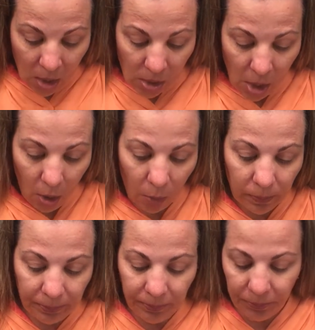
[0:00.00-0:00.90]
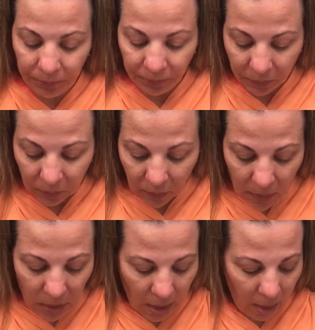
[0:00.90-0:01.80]
So I'm
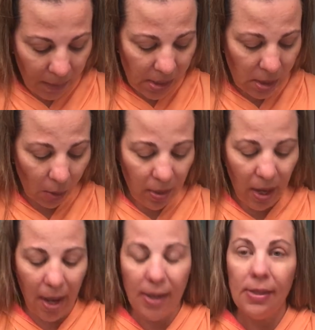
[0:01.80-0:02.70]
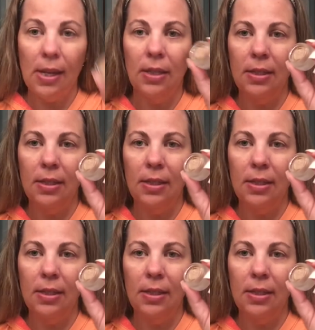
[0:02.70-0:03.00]
going to start with eyes.